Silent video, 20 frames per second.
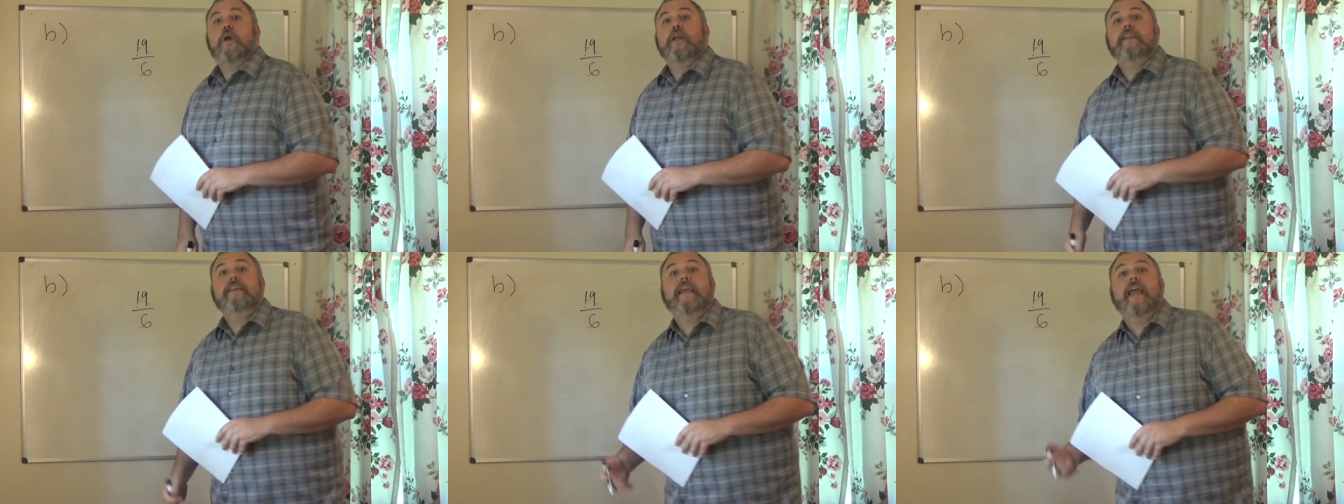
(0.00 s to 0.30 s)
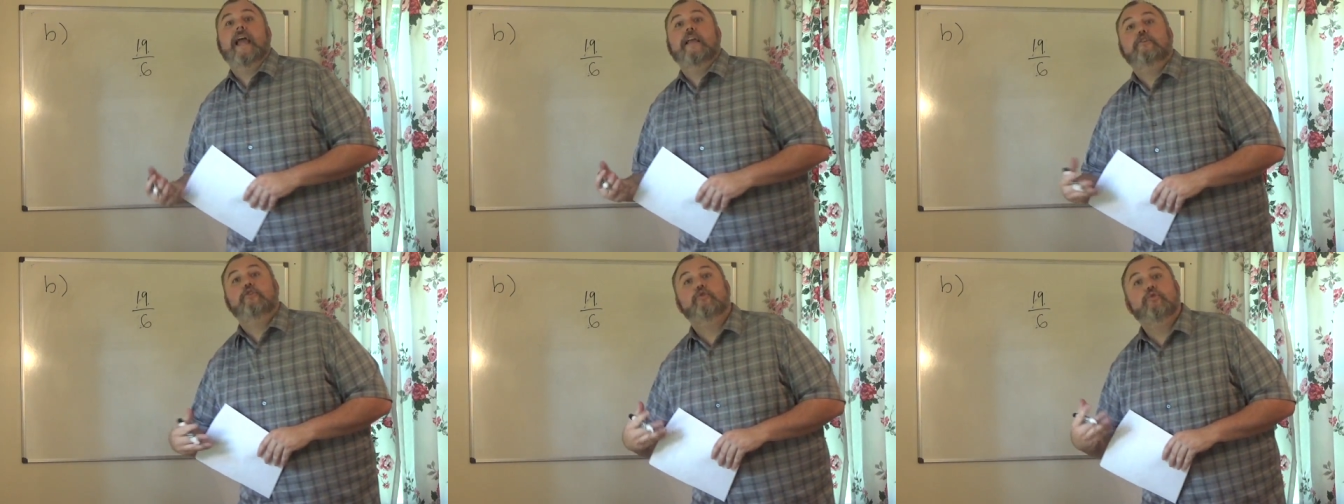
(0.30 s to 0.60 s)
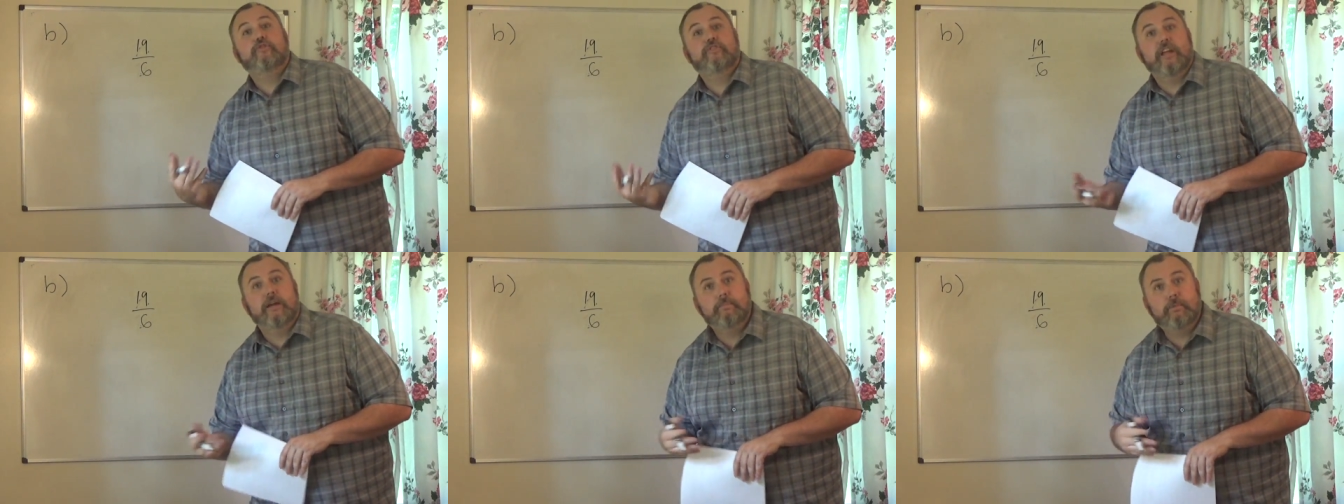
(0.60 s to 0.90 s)
Can you
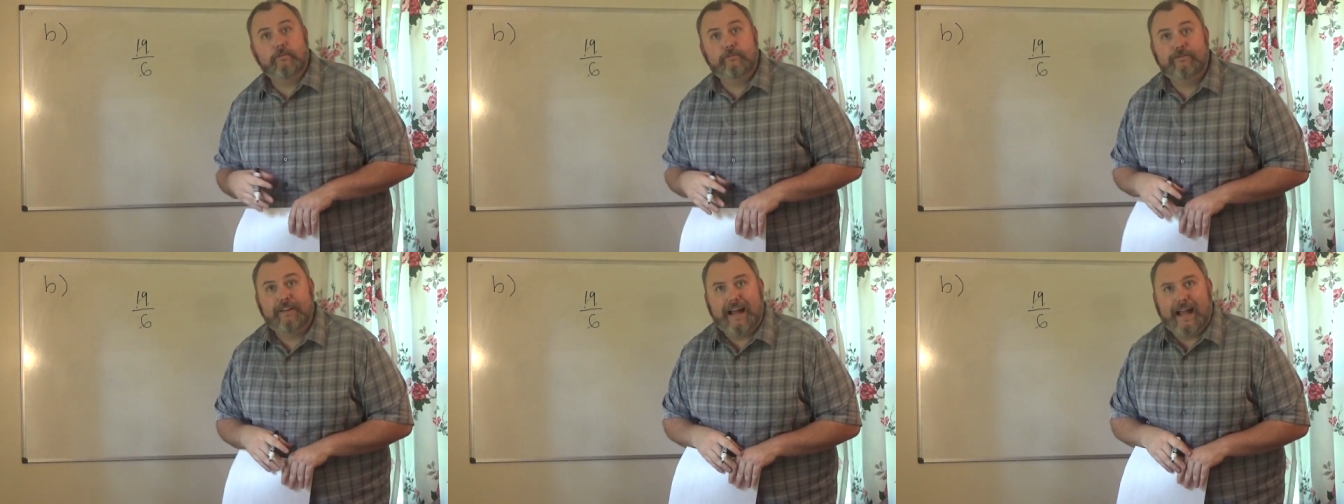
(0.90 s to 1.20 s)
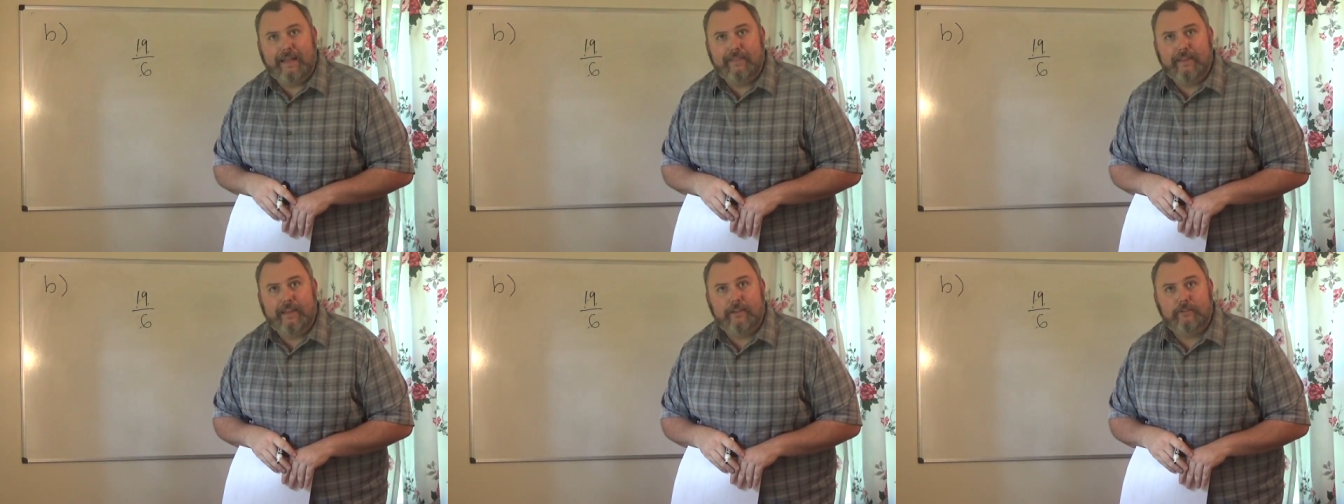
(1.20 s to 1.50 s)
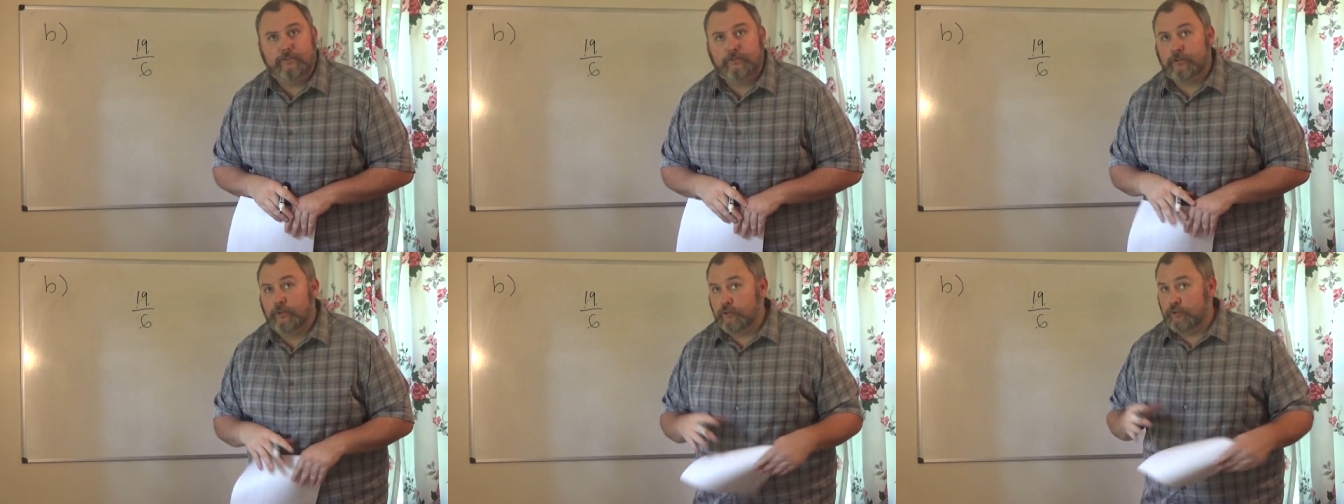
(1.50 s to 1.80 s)
simplify
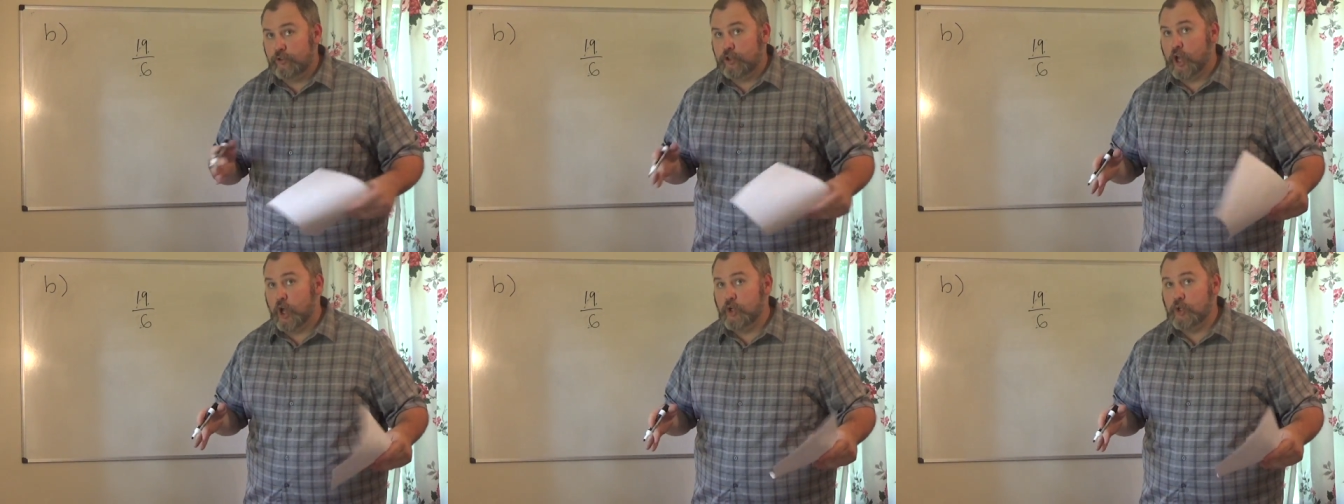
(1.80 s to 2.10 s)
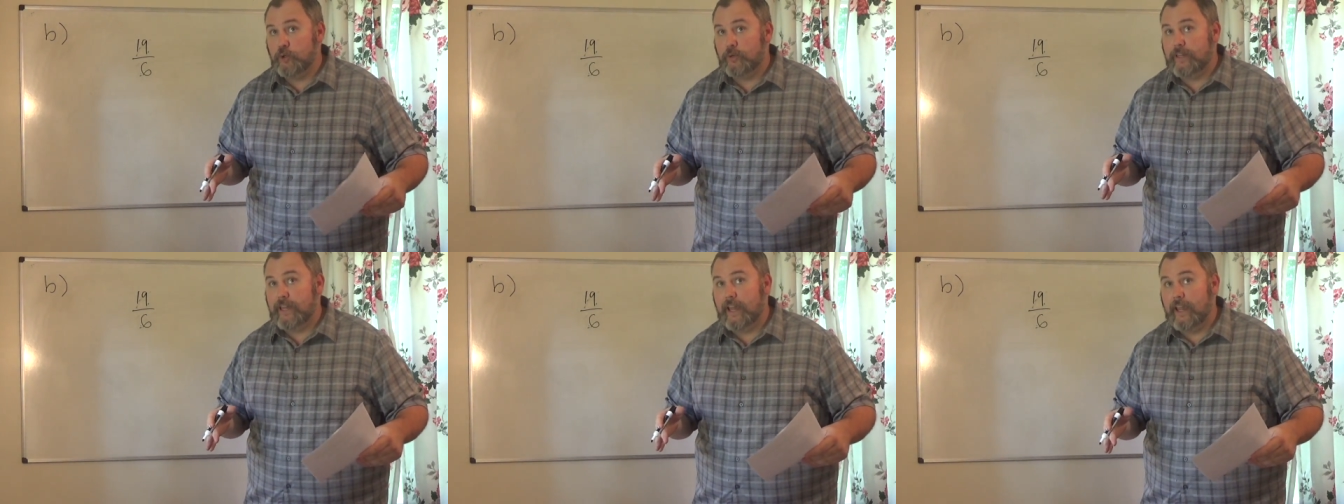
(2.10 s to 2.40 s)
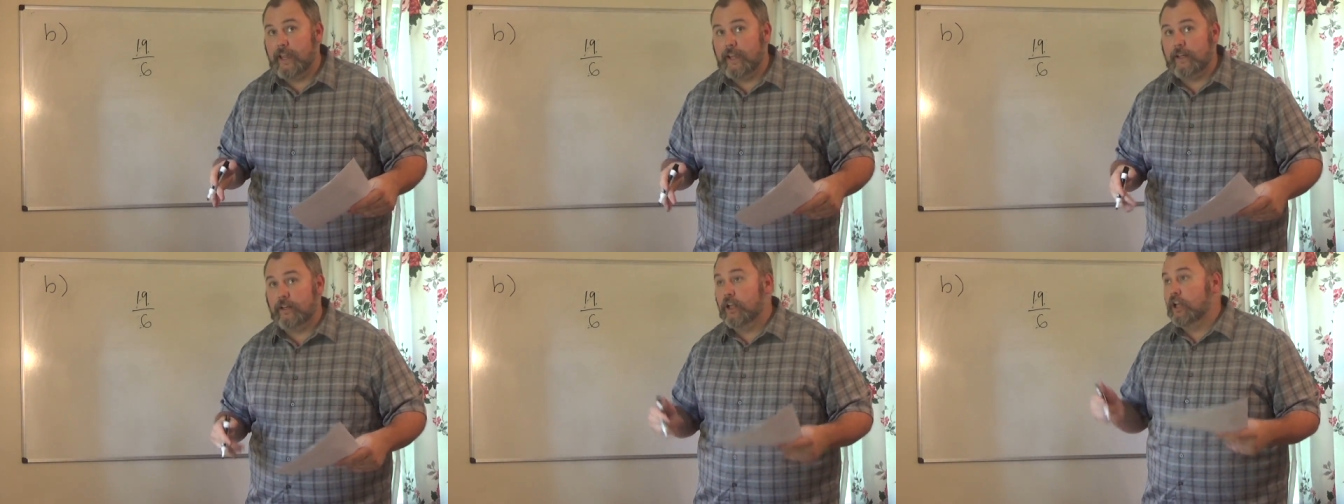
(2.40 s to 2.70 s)
this? No, you
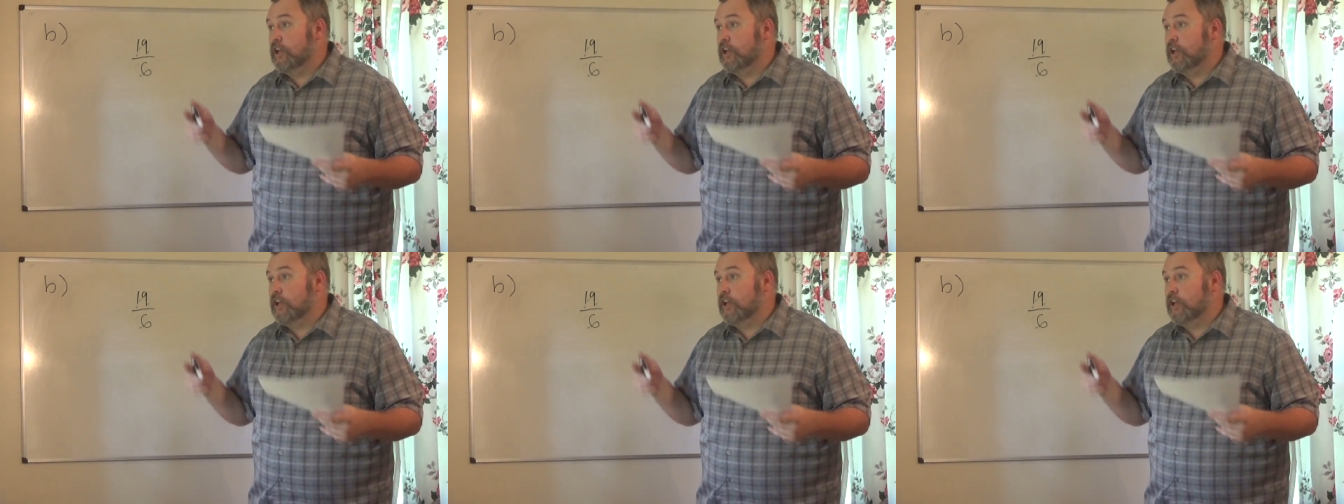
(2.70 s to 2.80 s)
can't.